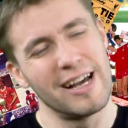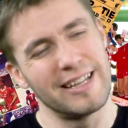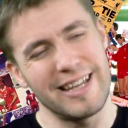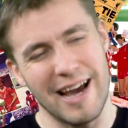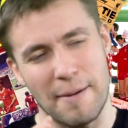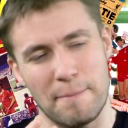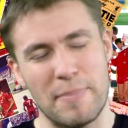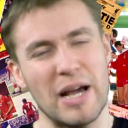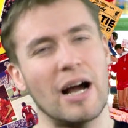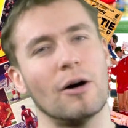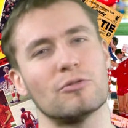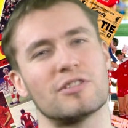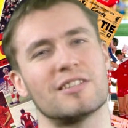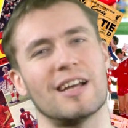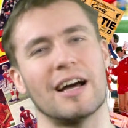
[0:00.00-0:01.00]
They are big
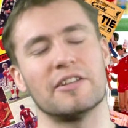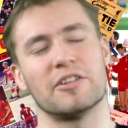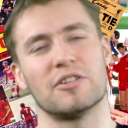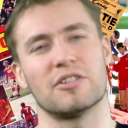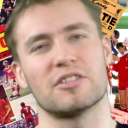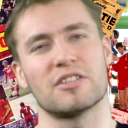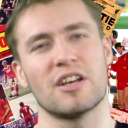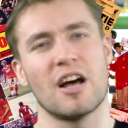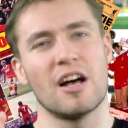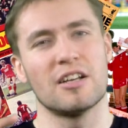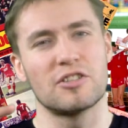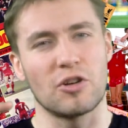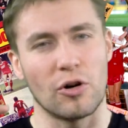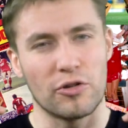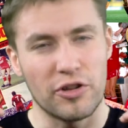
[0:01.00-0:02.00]
outsiders,
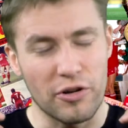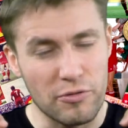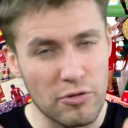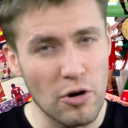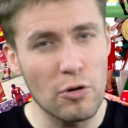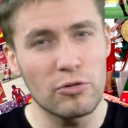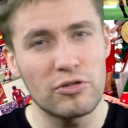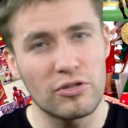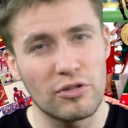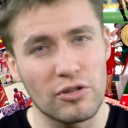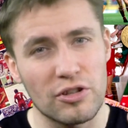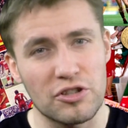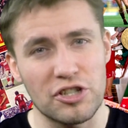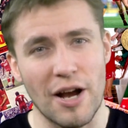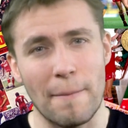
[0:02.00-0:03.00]
so the route to
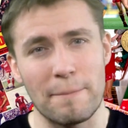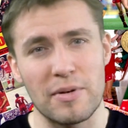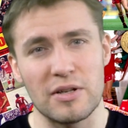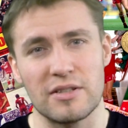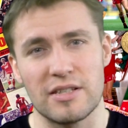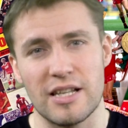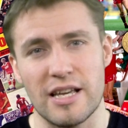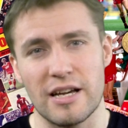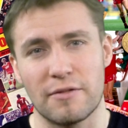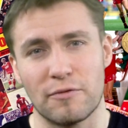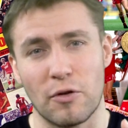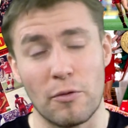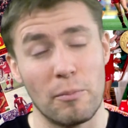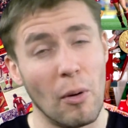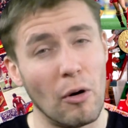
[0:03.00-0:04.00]
the Champions League
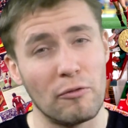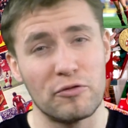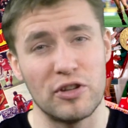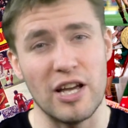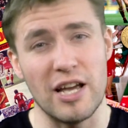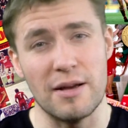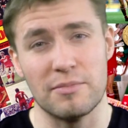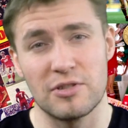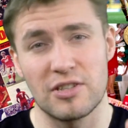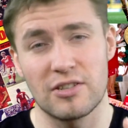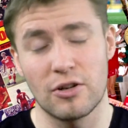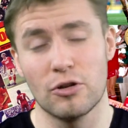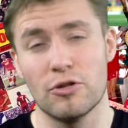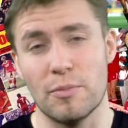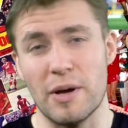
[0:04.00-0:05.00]
for both teams
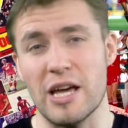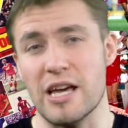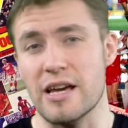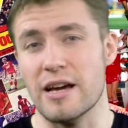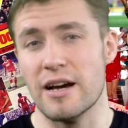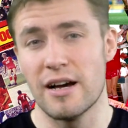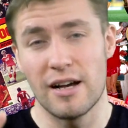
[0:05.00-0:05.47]
could be